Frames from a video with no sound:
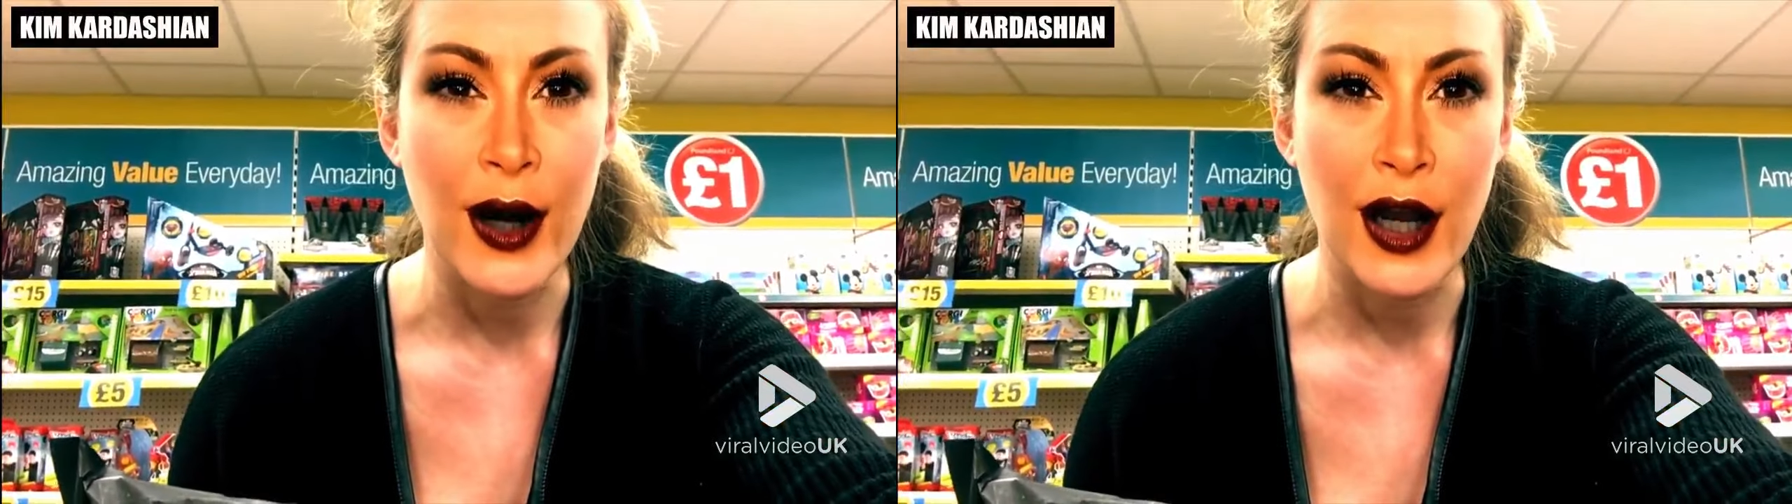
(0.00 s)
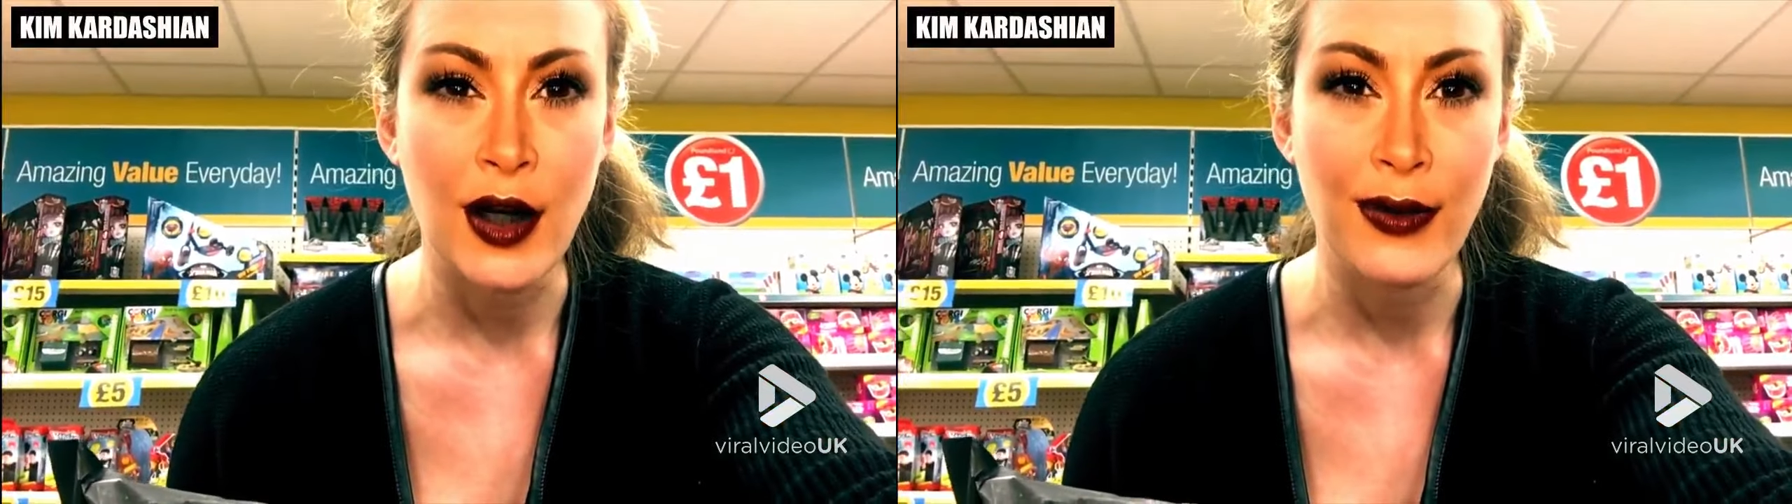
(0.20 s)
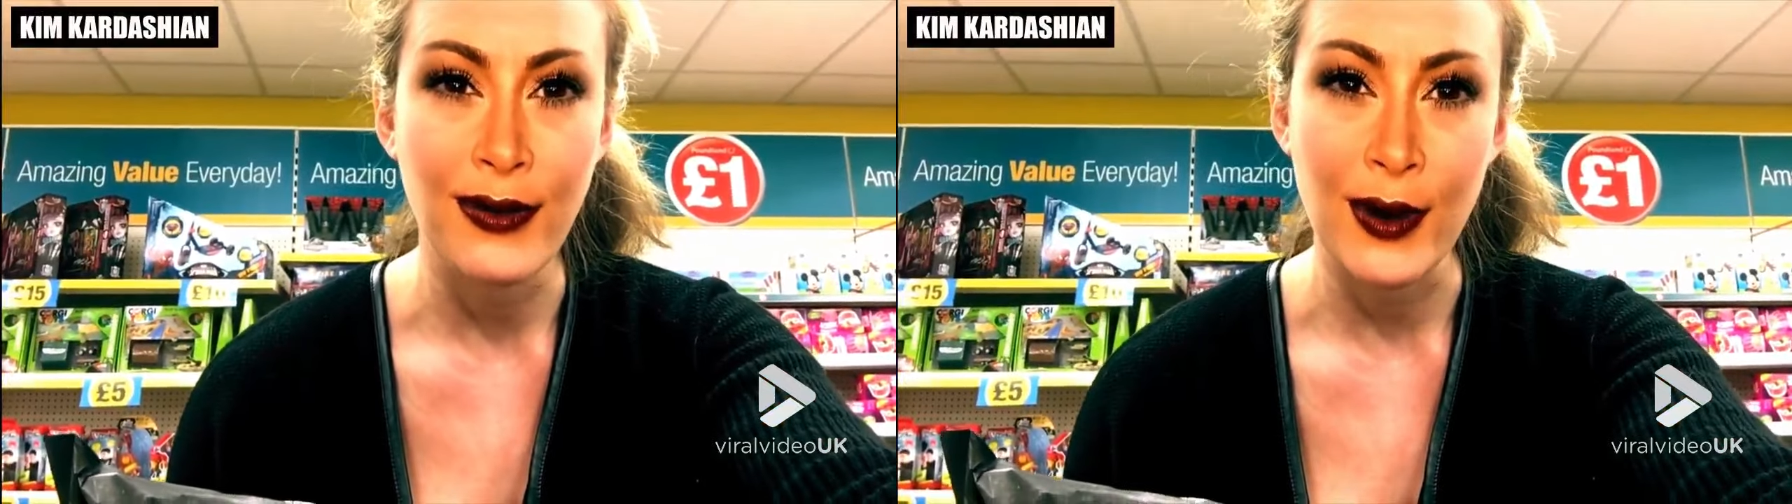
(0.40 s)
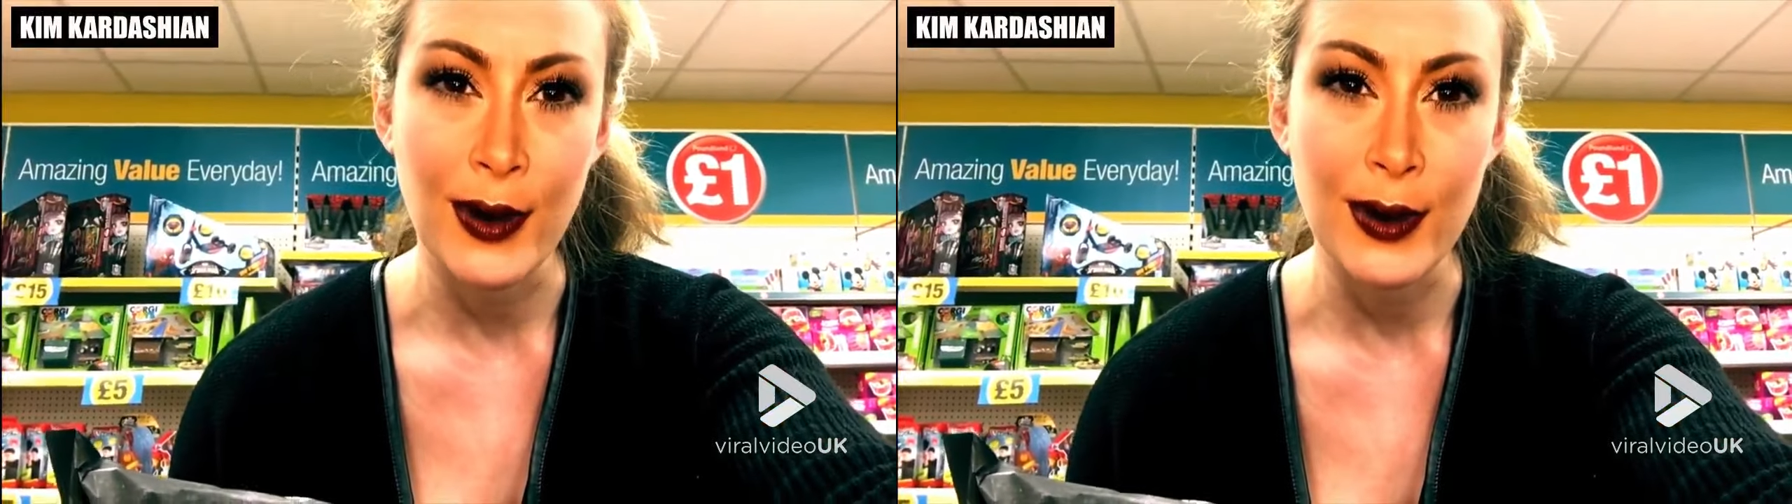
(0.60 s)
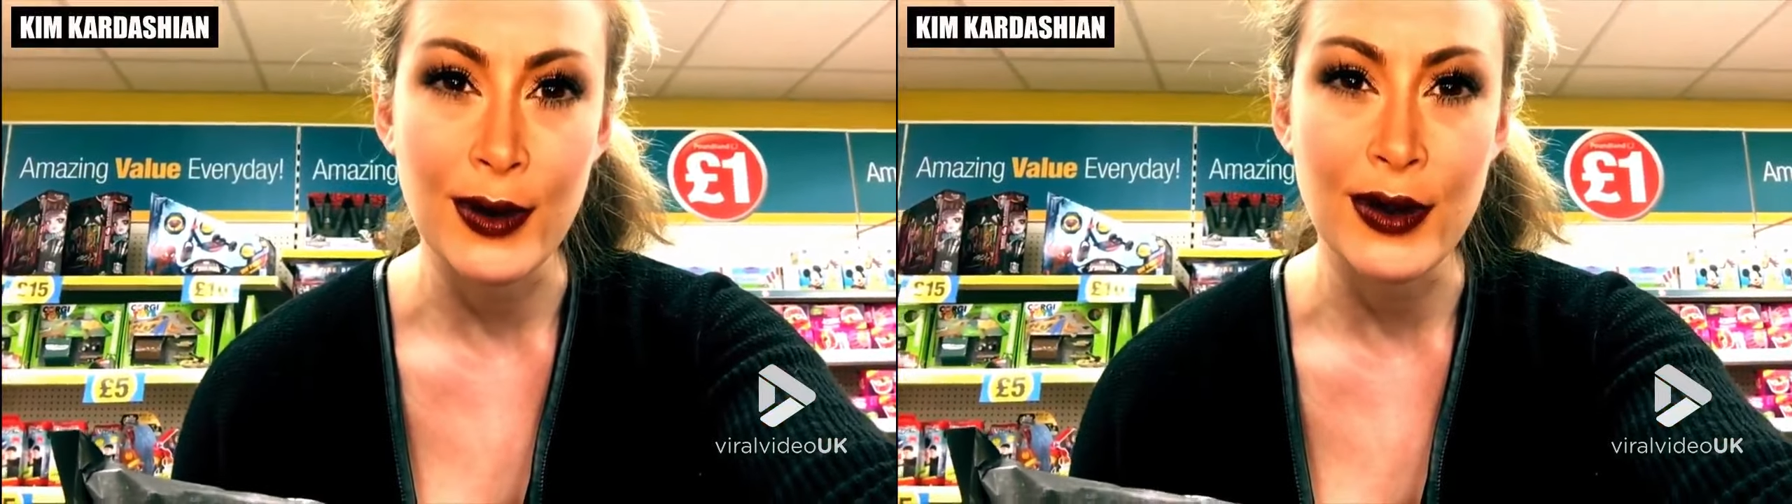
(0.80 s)
try new
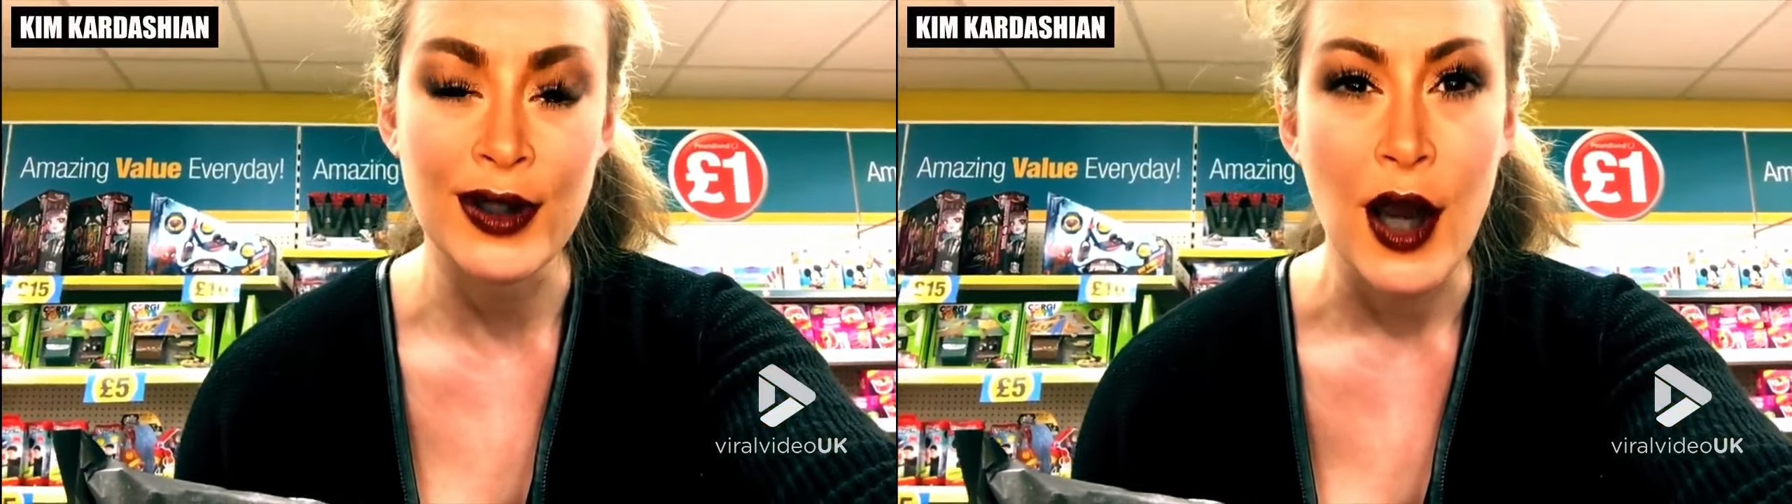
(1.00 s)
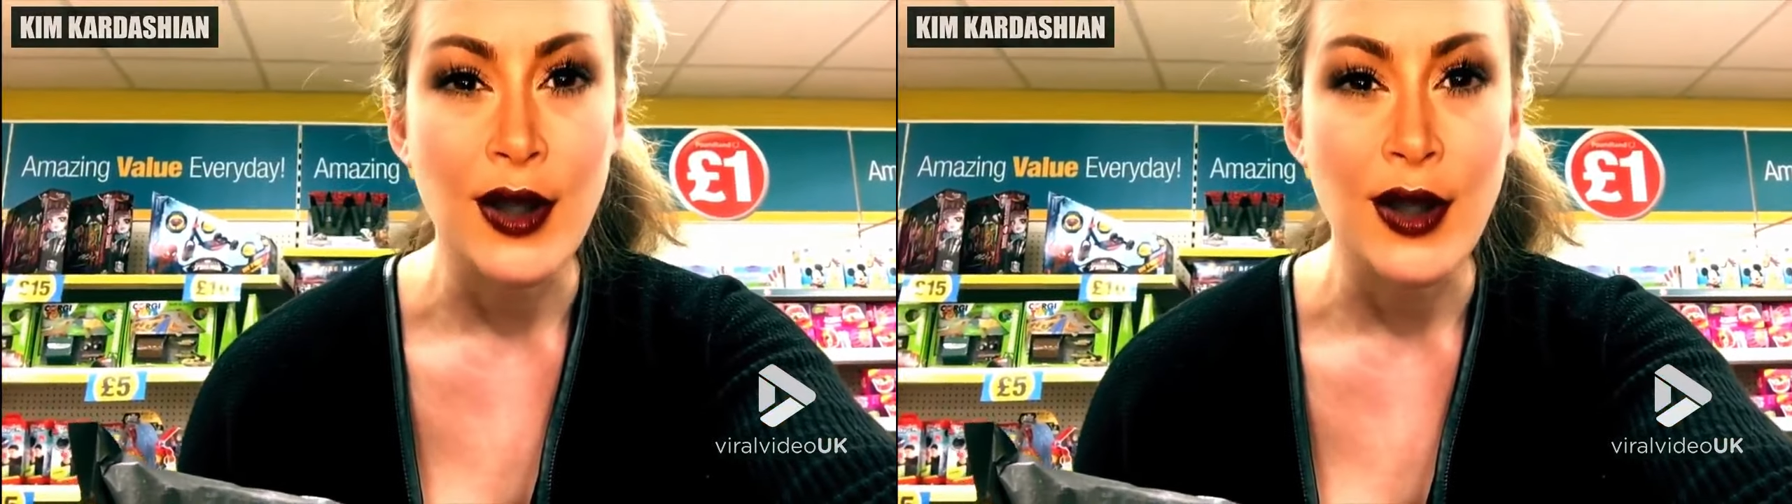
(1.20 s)
foods.